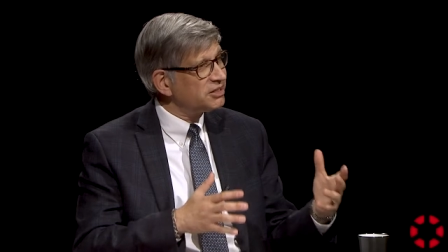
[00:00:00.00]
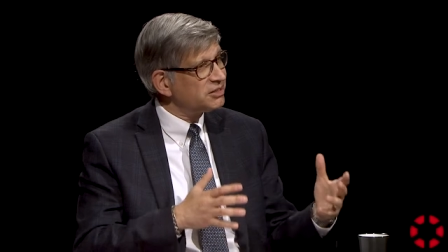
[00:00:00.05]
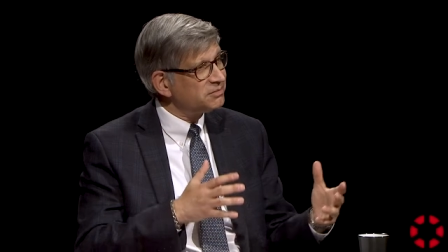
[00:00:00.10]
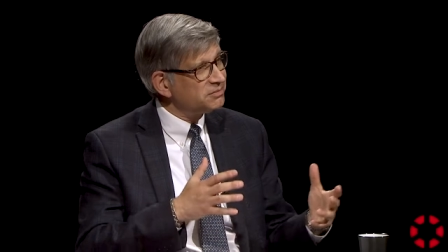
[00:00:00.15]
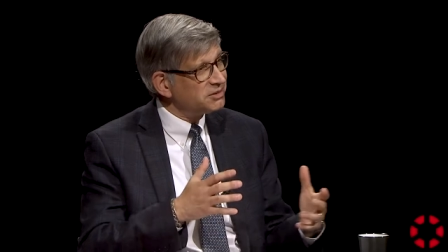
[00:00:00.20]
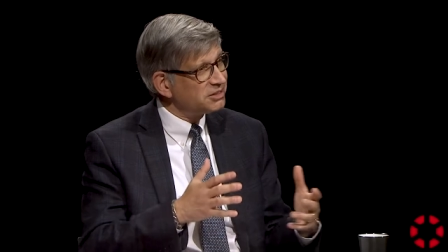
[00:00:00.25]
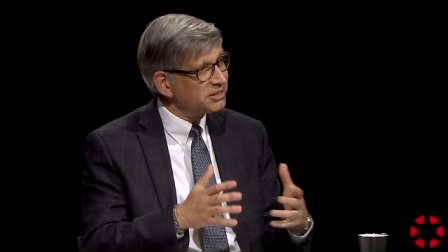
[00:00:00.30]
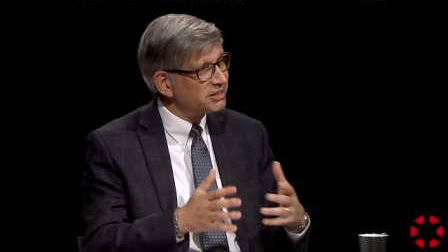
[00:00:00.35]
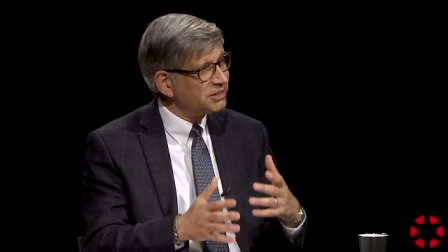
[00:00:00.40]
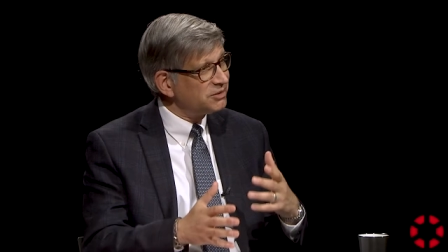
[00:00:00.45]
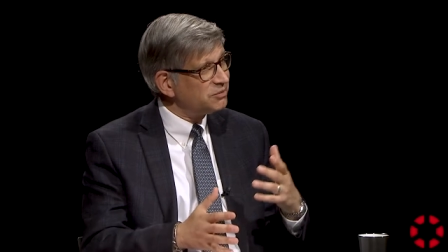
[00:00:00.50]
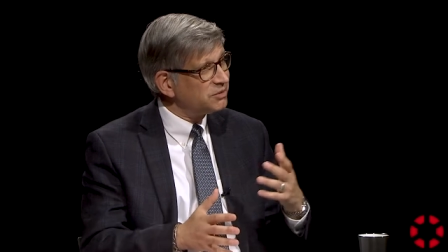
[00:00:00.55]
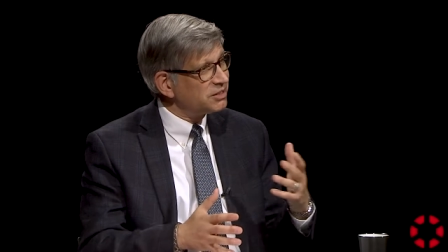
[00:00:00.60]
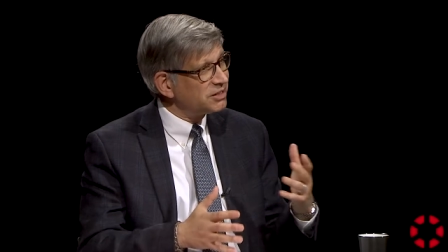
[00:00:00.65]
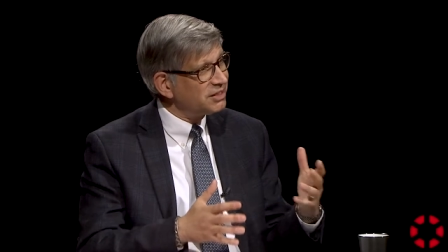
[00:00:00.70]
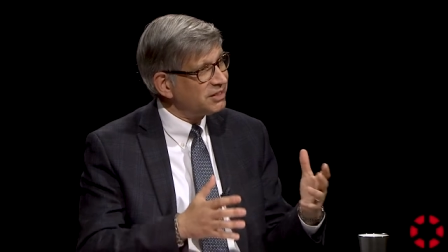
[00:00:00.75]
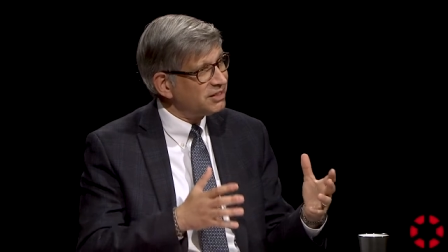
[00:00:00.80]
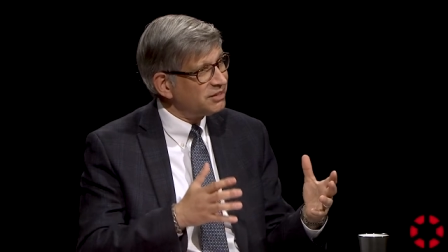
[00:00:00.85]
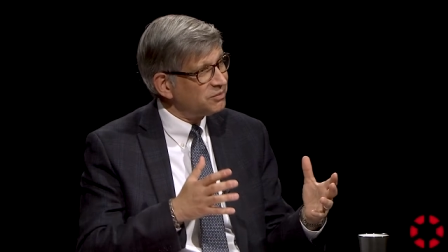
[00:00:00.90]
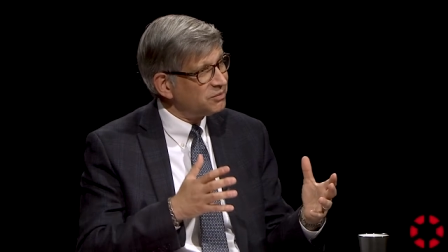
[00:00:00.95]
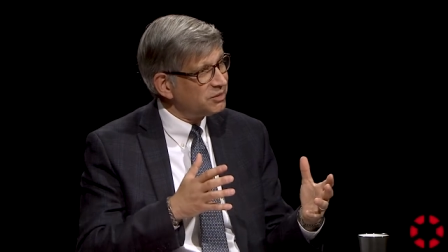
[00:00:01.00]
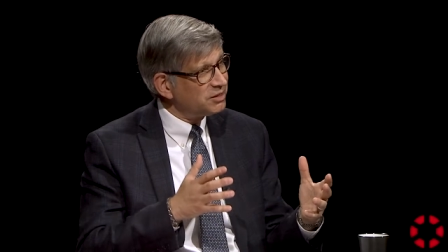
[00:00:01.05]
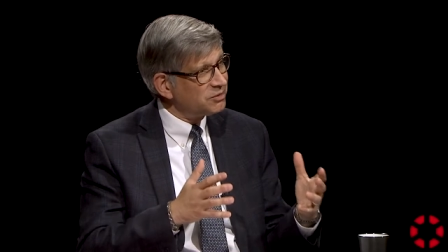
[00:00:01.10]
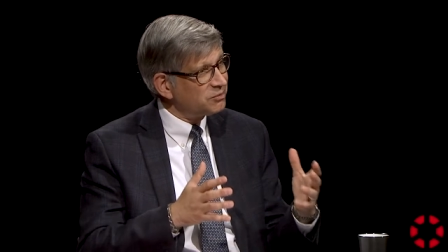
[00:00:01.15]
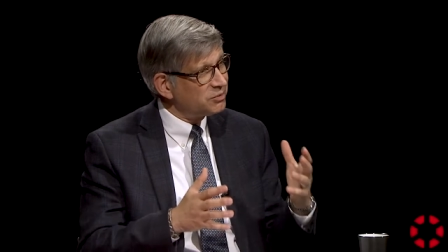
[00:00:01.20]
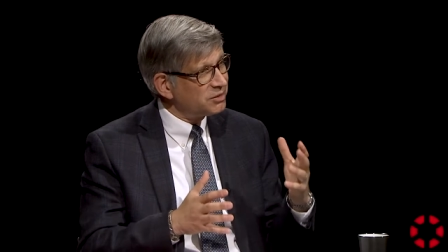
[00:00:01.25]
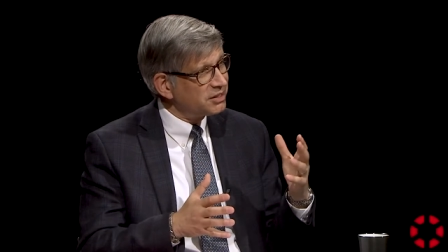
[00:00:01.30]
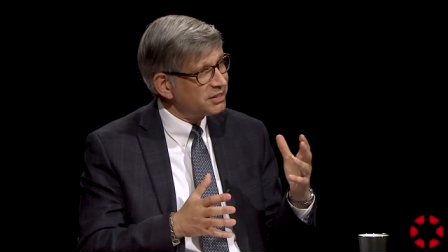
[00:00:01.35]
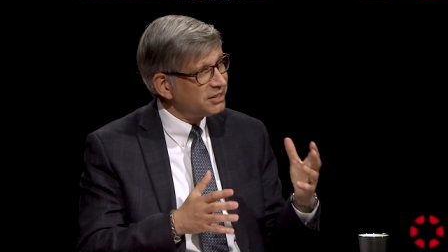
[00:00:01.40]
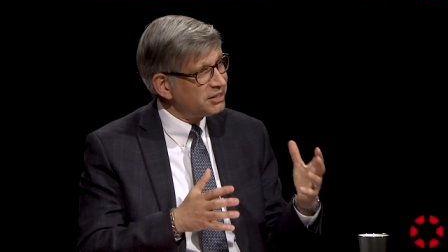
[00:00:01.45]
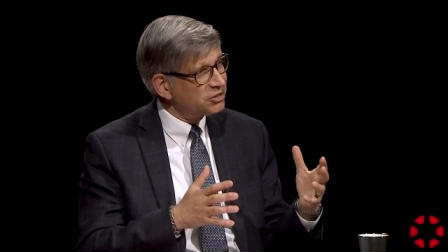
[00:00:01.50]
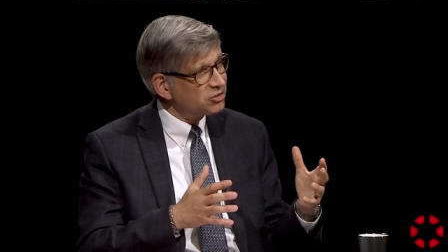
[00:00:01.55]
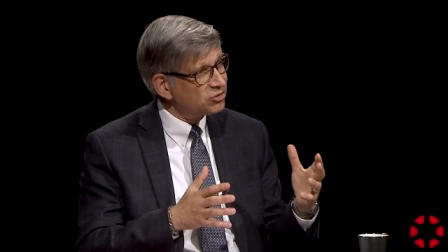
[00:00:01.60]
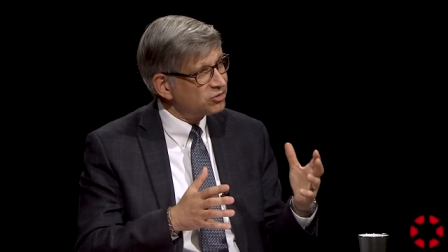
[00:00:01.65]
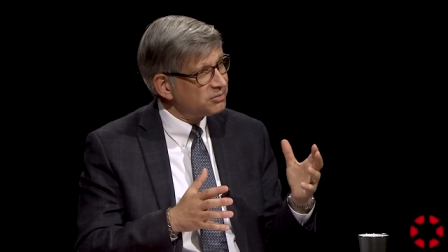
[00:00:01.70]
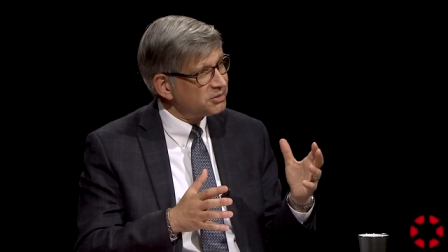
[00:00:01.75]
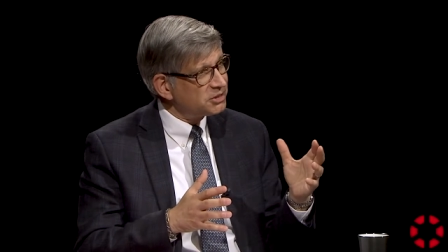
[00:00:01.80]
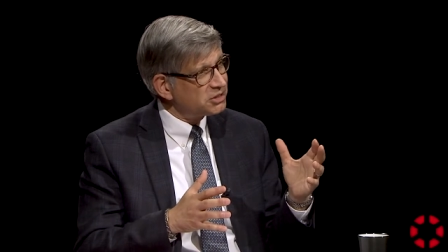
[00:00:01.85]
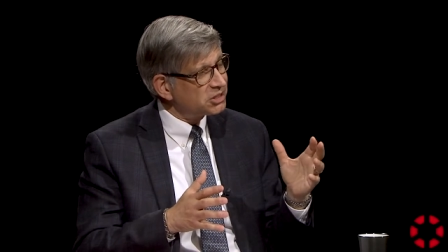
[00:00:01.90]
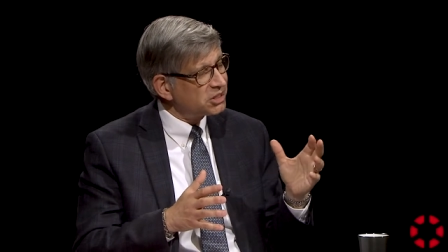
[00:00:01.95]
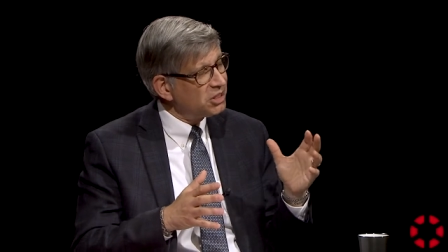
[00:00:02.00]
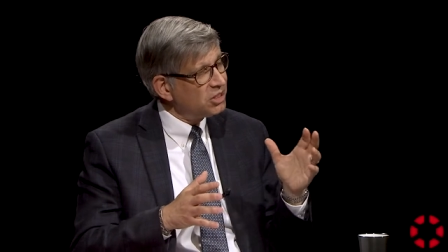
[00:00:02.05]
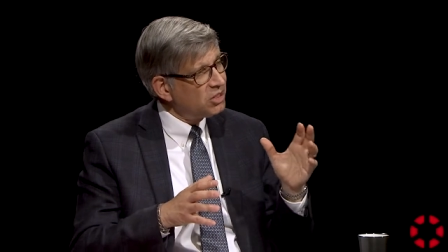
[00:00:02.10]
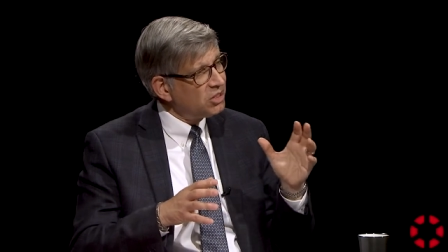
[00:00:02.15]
intimacy with the, with, with the instruments.